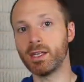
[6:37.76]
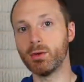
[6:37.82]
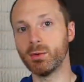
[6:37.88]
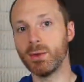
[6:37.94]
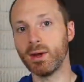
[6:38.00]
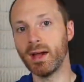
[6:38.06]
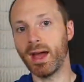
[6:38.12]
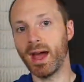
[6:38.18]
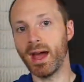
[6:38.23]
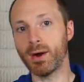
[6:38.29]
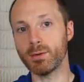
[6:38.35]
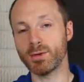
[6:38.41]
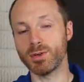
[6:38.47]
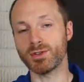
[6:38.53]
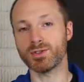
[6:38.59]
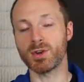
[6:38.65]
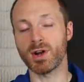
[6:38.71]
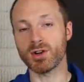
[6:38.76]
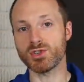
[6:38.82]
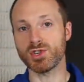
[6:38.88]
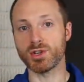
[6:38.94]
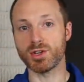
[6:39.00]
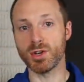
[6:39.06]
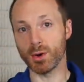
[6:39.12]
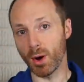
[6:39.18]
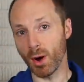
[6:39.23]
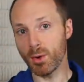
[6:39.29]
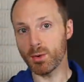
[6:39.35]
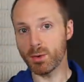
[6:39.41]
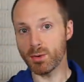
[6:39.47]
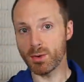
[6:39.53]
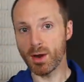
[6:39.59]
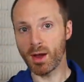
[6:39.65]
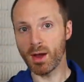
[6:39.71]
you how to structure your
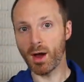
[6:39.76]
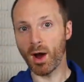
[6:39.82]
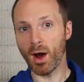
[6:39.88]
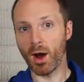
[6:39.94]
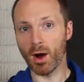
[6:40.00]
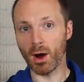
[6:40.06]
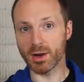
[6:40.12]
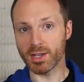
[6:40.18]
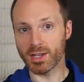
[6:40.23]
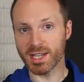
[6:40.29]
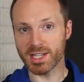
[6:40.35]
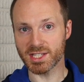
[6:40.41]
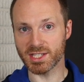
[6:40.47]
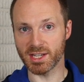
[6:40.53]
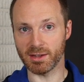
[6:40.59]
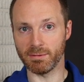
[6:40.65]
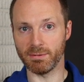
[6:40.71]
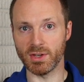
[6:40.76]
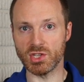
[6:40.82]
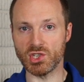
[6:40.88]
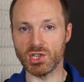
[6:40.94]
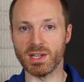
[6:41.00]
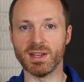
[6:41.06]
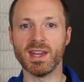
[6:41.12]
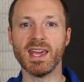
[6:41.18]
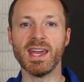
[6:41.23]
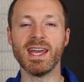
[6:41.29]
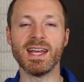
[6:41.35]
own artistic vision.